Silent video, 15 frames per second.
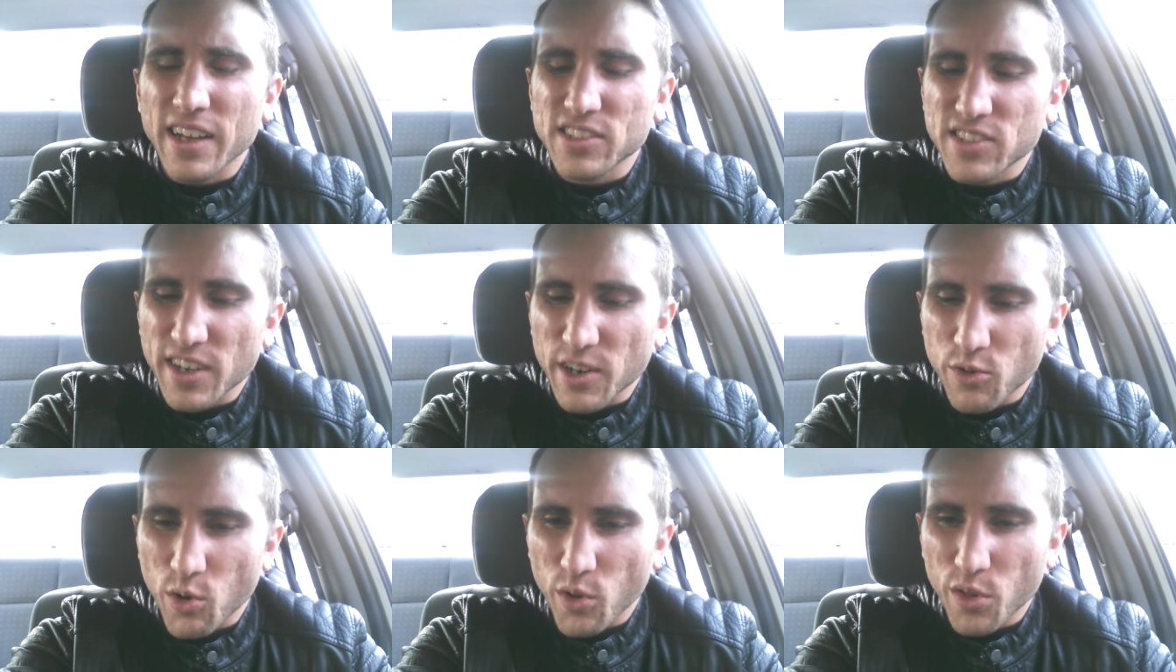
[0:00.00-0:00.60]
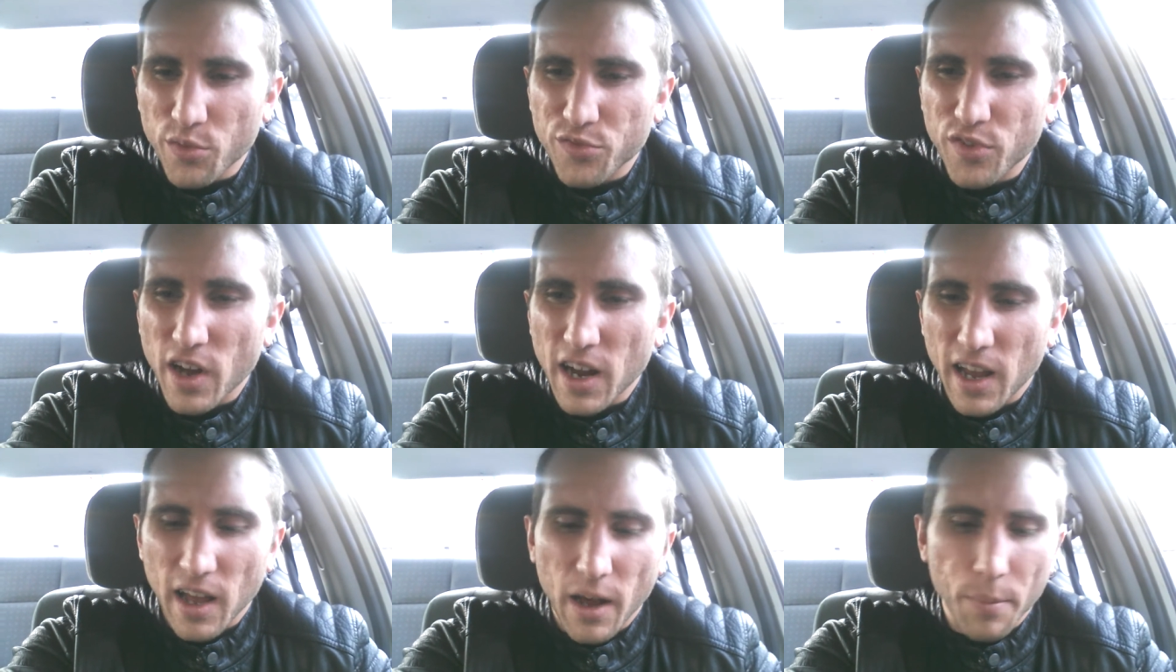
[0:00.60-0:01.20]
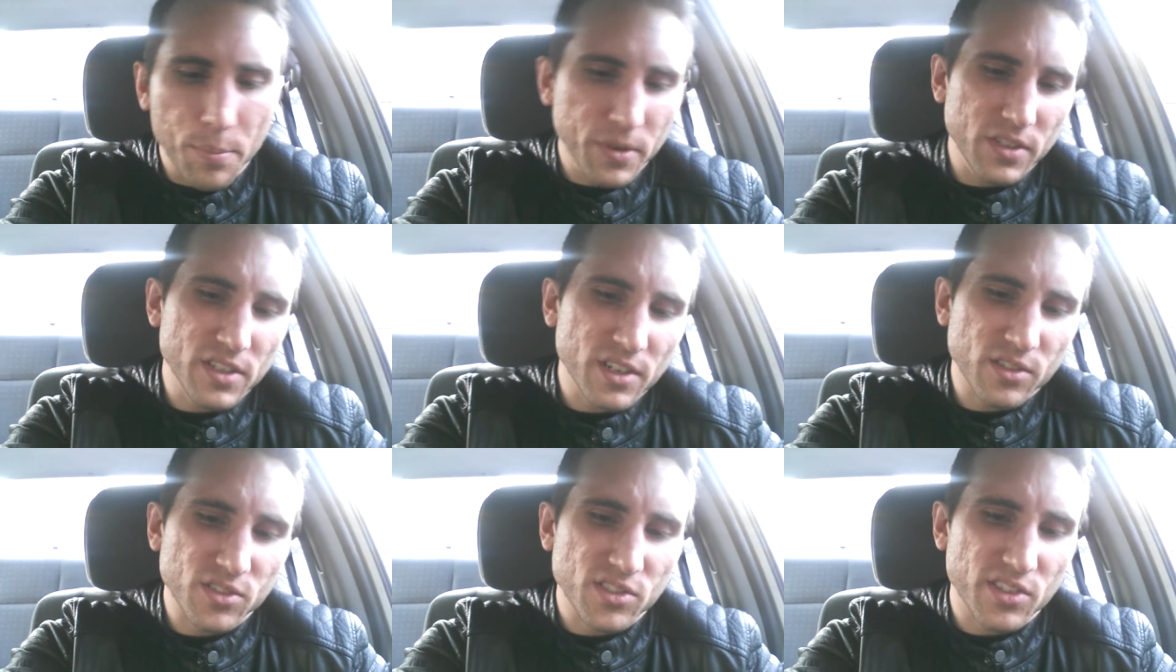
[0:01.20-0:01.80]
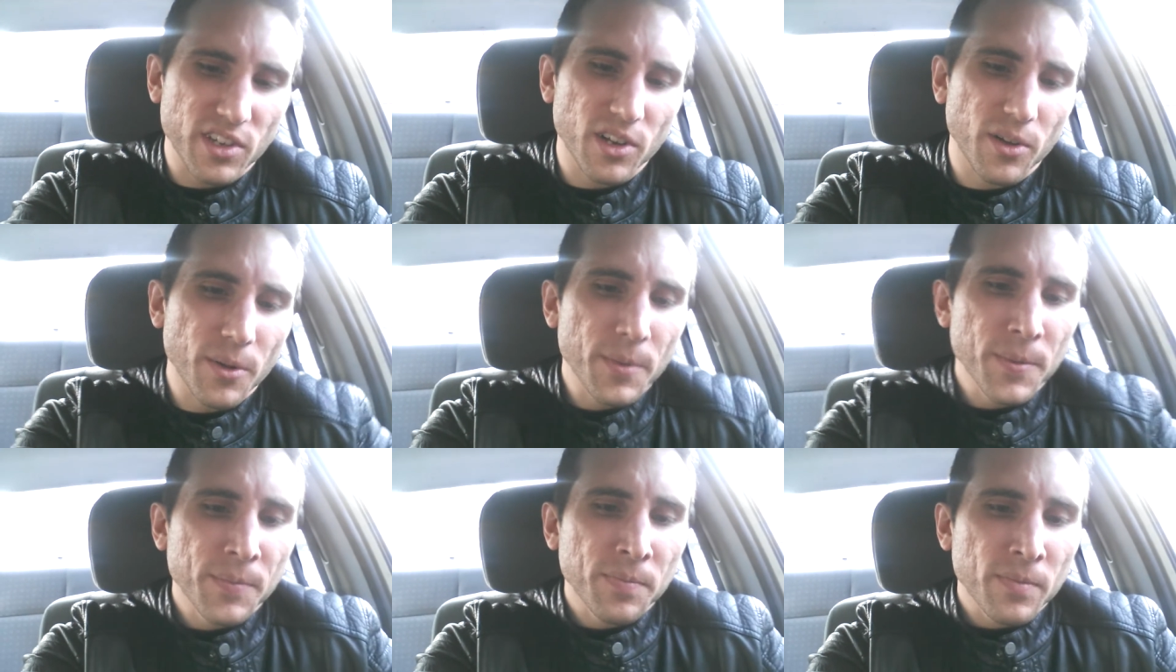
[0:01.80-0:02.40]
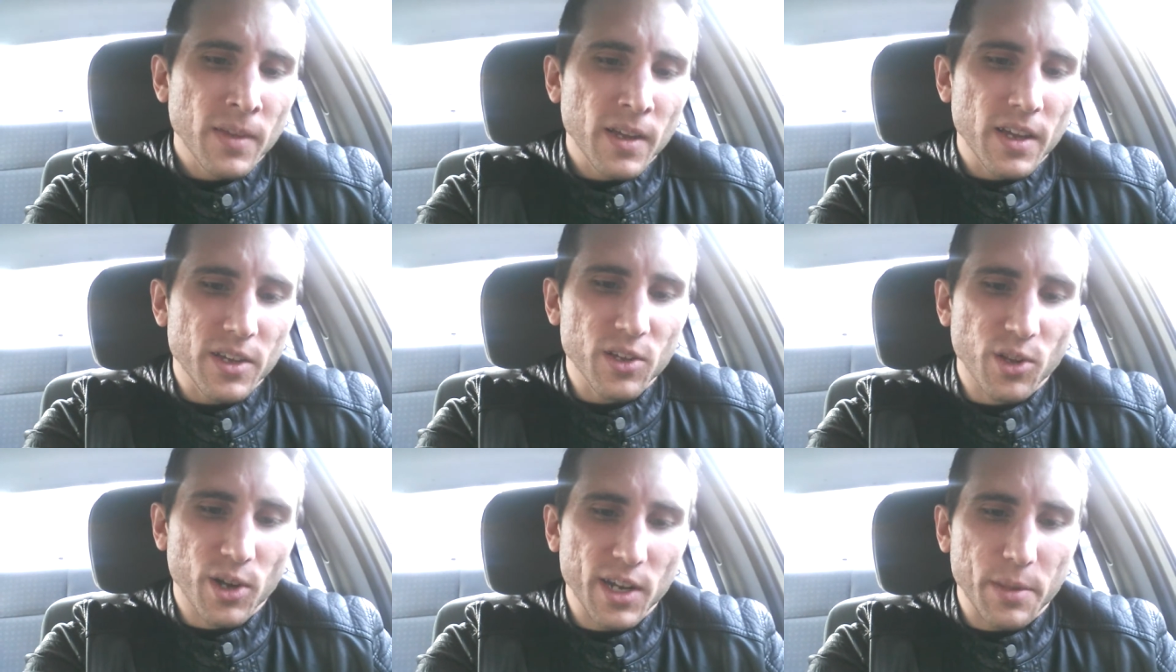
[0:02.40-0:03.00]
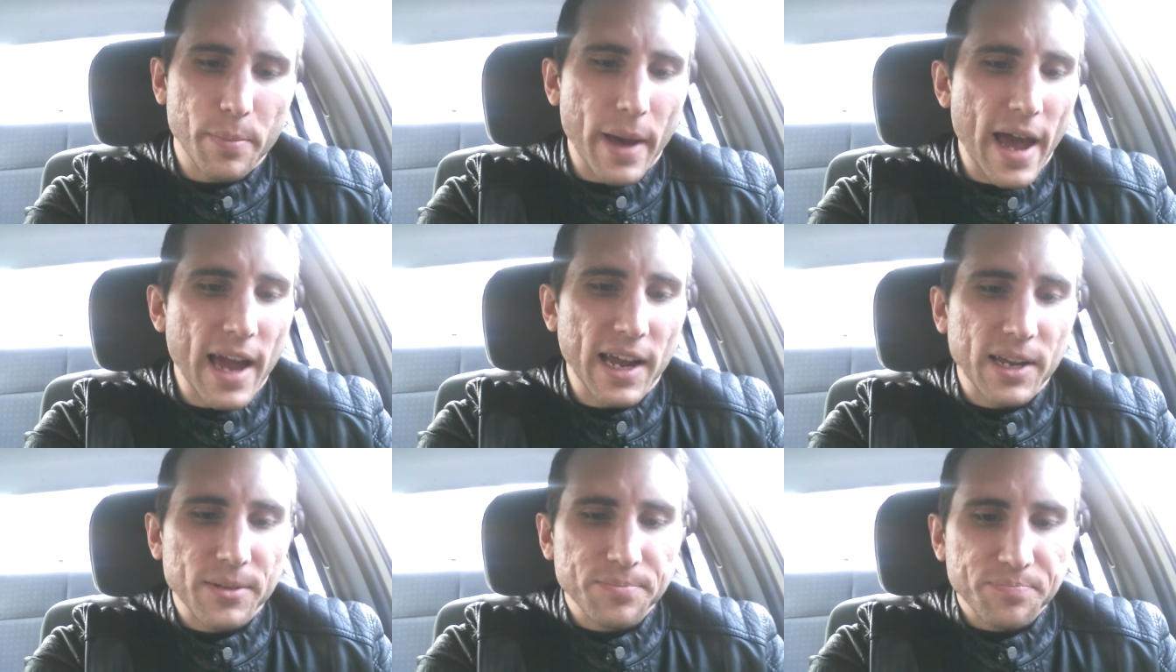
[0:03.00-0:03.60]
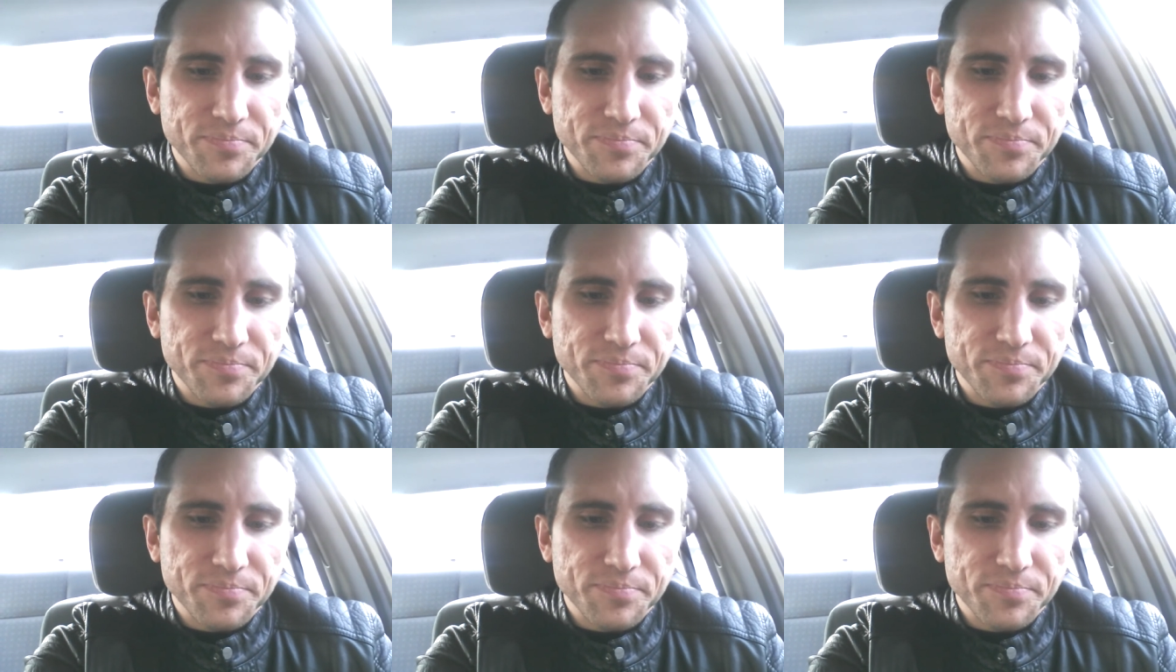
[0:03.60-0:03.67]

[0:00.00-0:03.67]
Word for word: I say grow the fuck up, but, you know, still, you look back